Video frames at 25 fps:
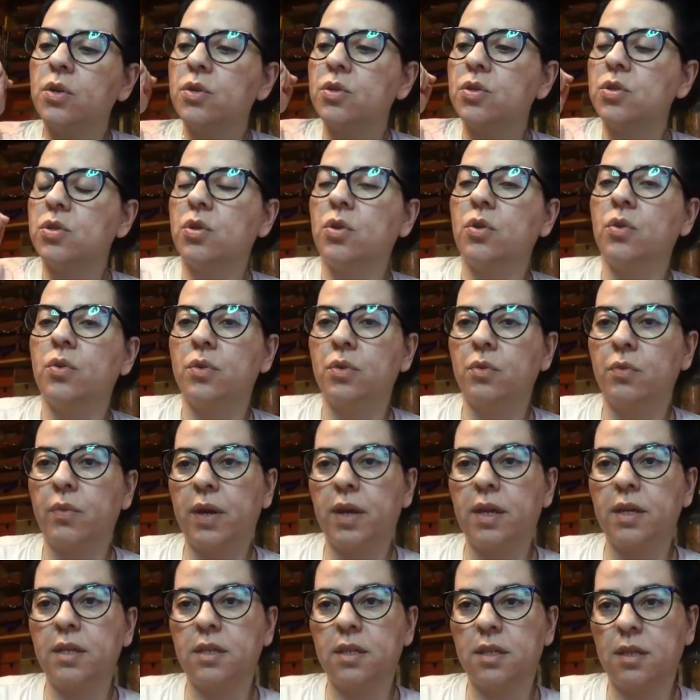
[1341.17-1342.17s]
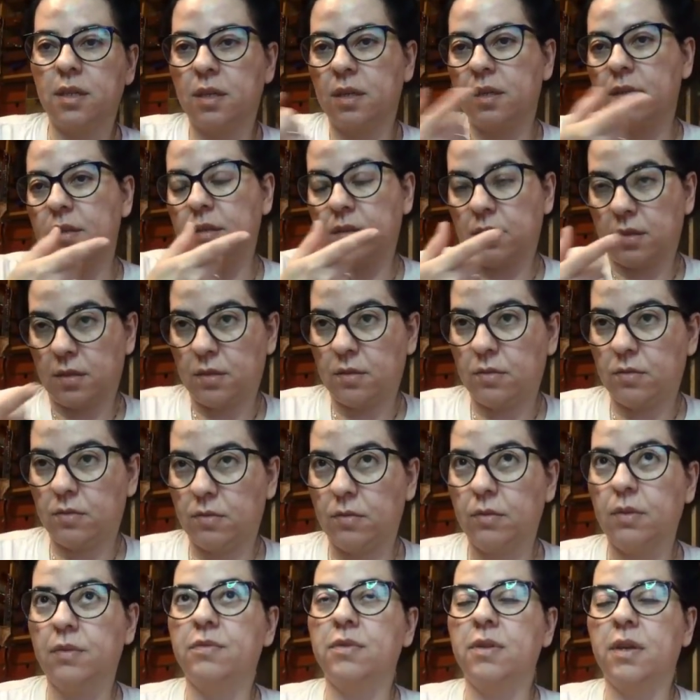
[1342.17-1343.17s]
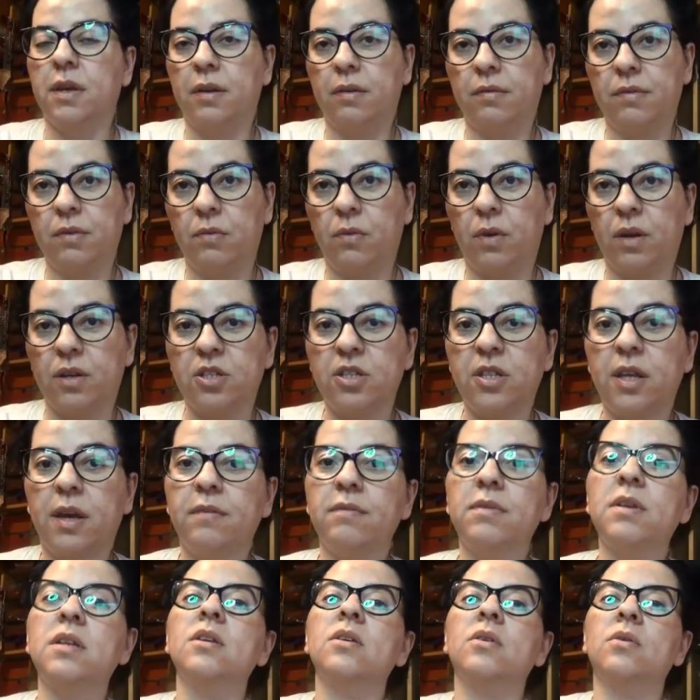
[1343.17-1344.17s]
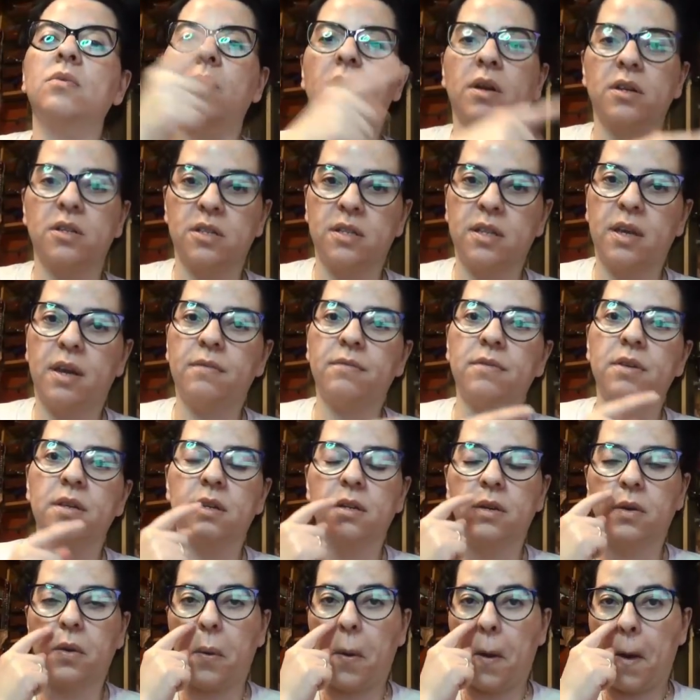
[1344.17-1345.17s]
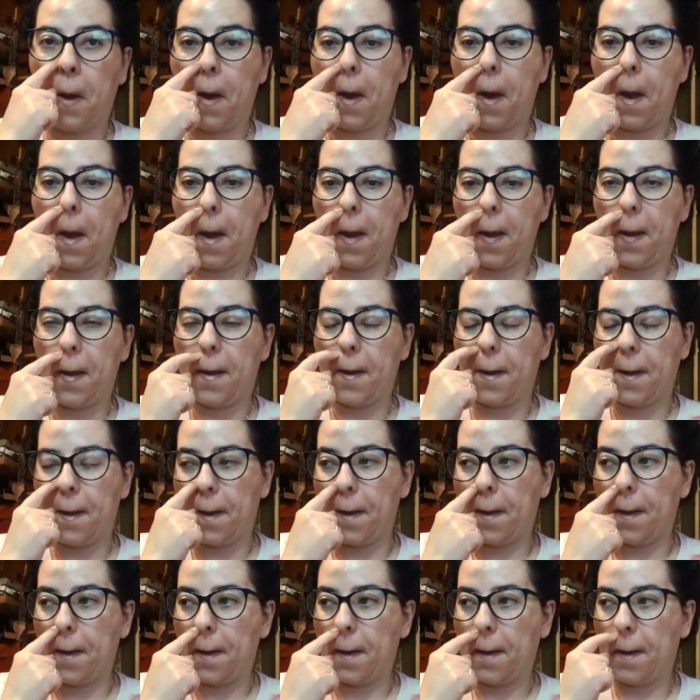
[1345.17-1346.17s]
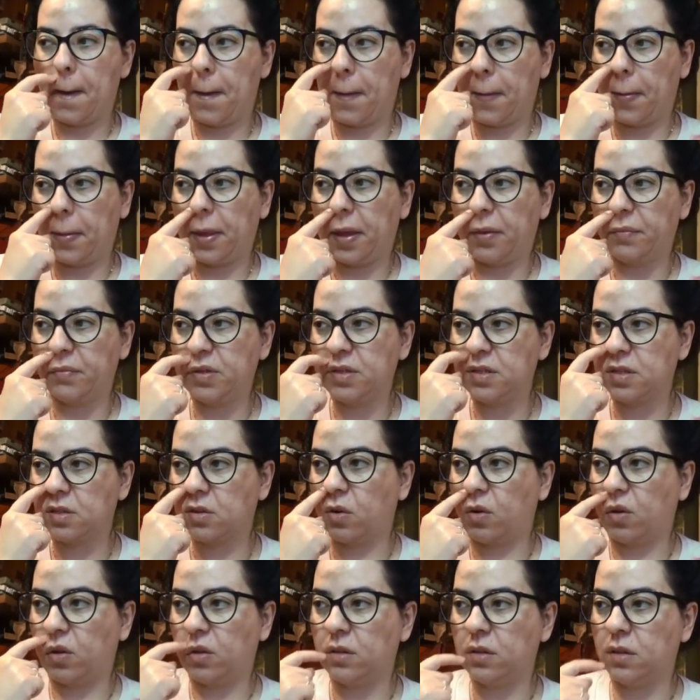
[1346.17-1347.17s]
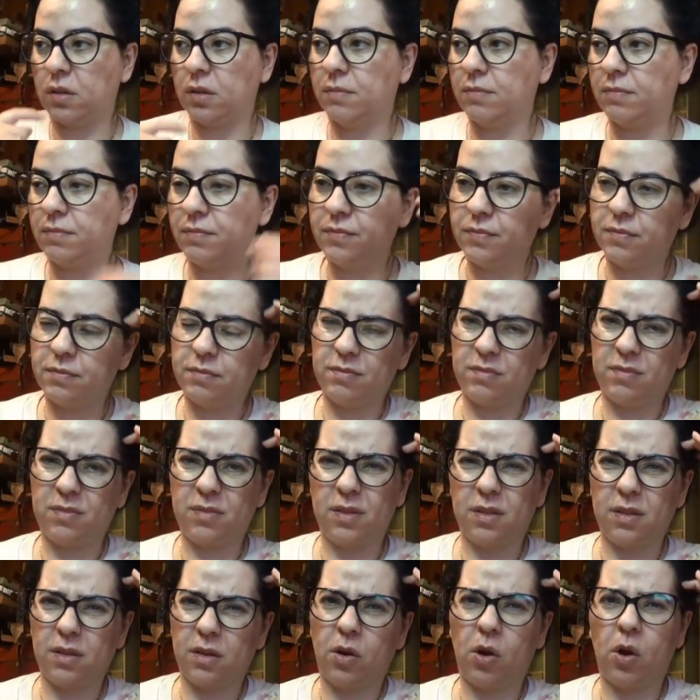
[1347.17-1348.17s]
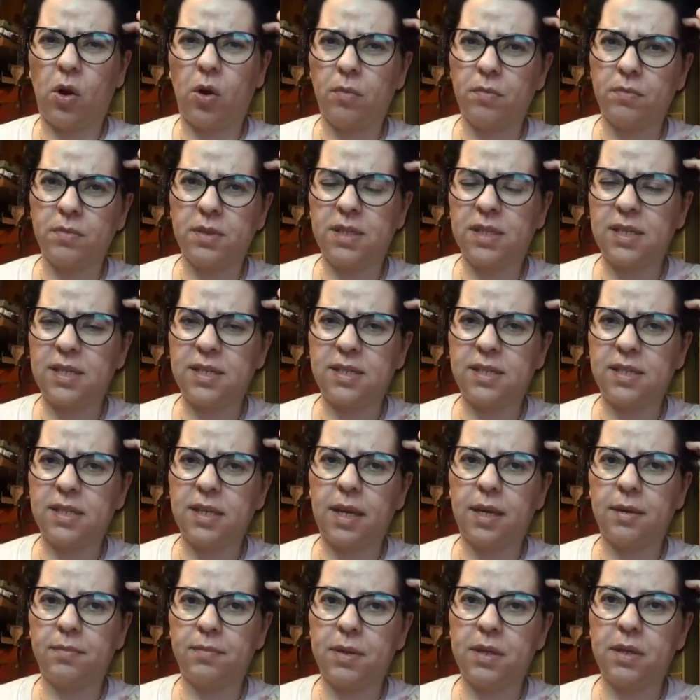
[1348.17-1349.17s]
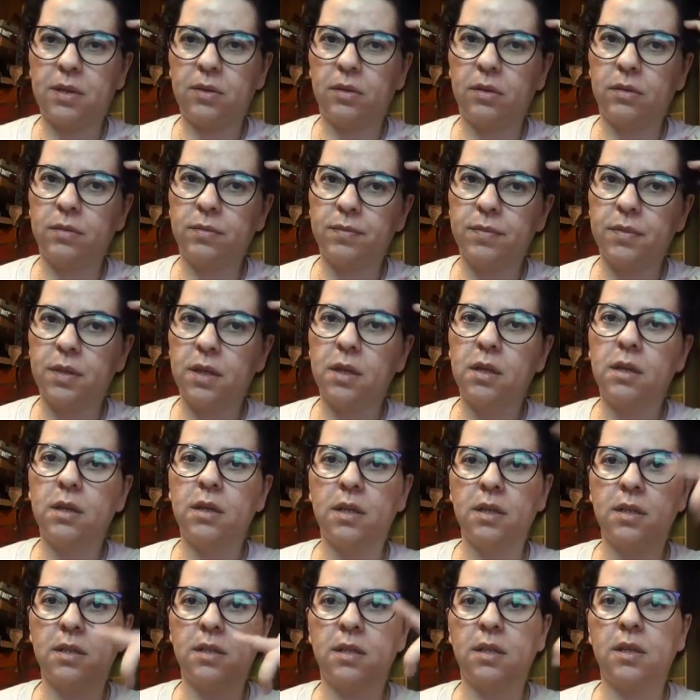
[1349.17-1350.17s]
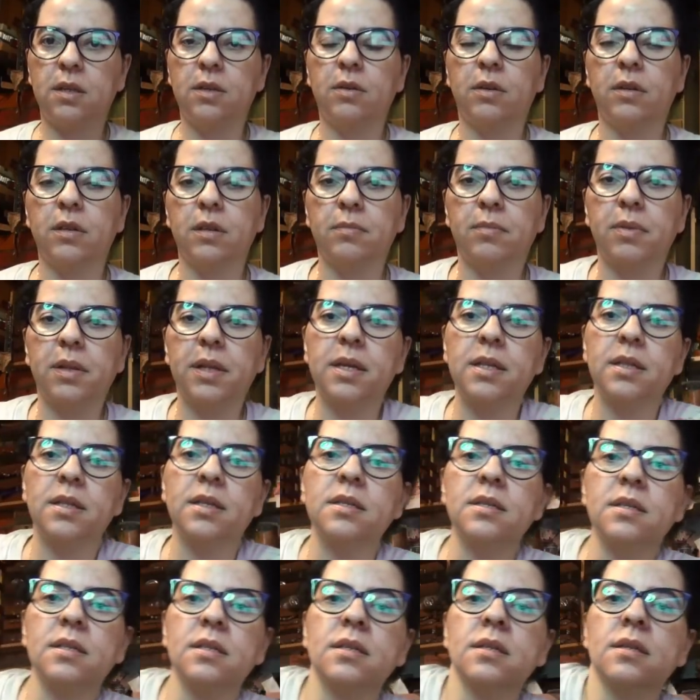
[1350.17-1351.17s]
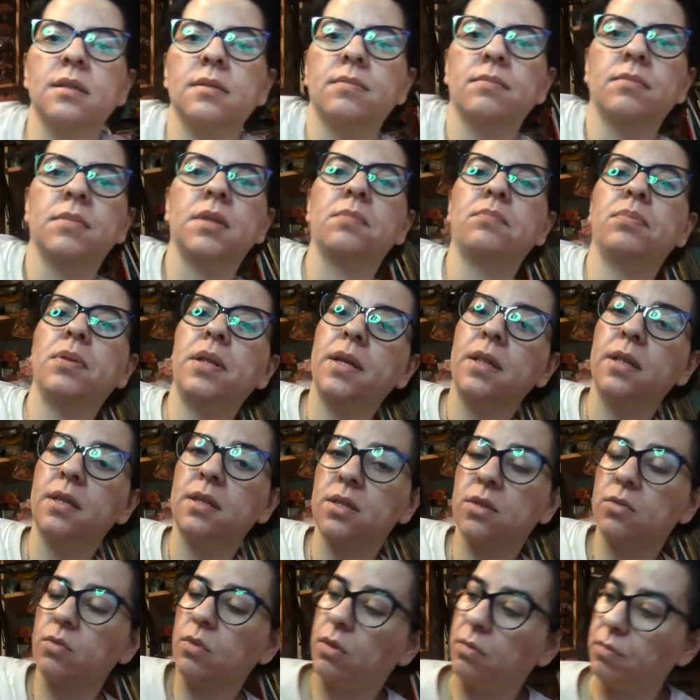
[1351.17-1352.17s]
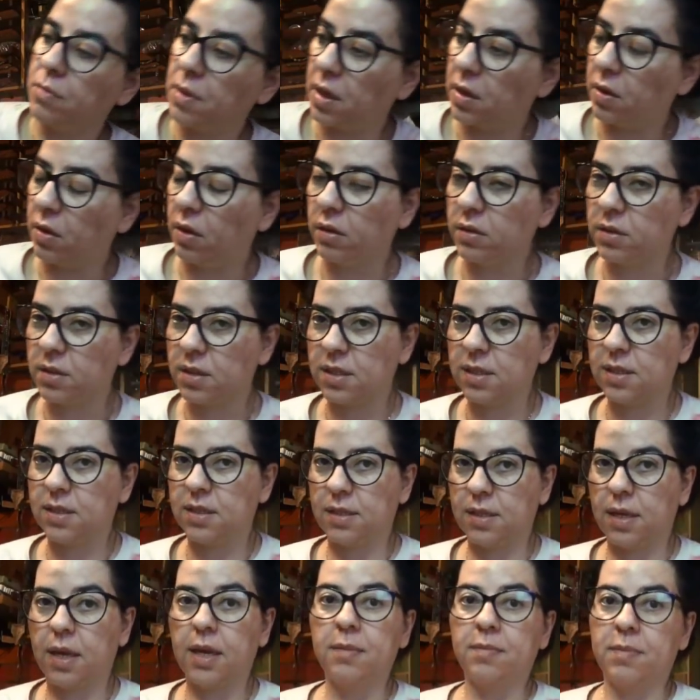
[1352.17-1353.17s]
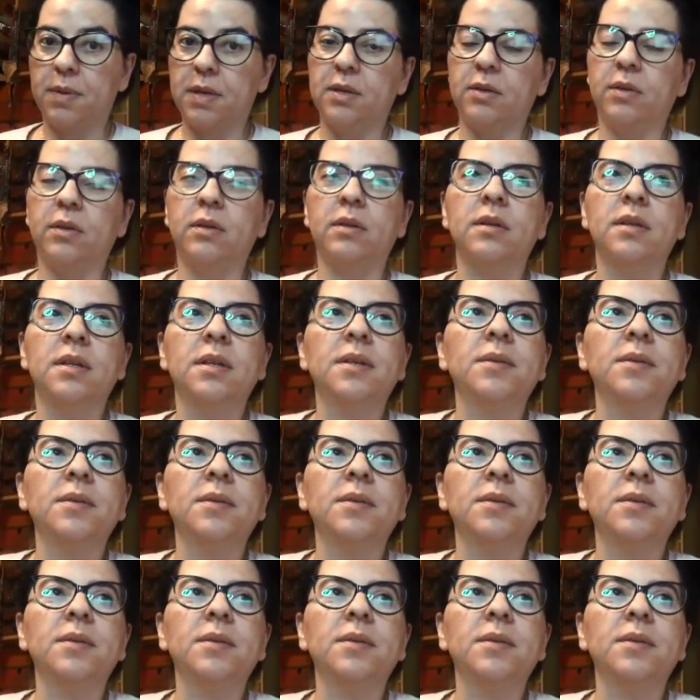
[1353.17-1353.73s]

So the way I did it, if you haven't watched that video, watch that video. Uh, that one's called um, Home TCA Peel. It's here on the playlist. The playlist will be called TCA Peel.